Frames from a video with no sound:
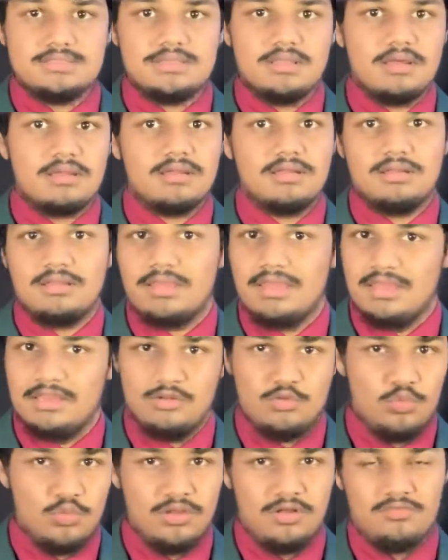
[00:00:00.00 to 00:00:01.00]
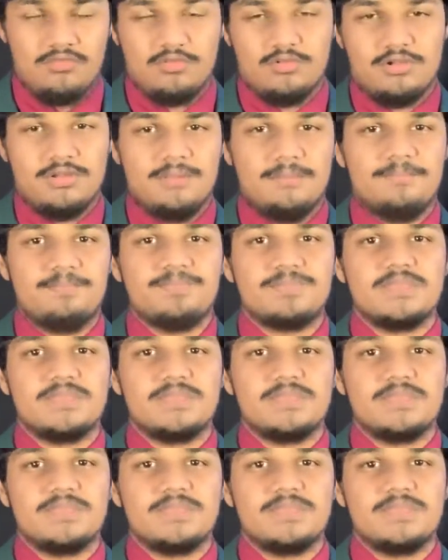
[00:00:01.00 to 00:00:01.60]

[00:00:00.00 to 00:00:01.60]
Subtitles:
not gonna end well for him.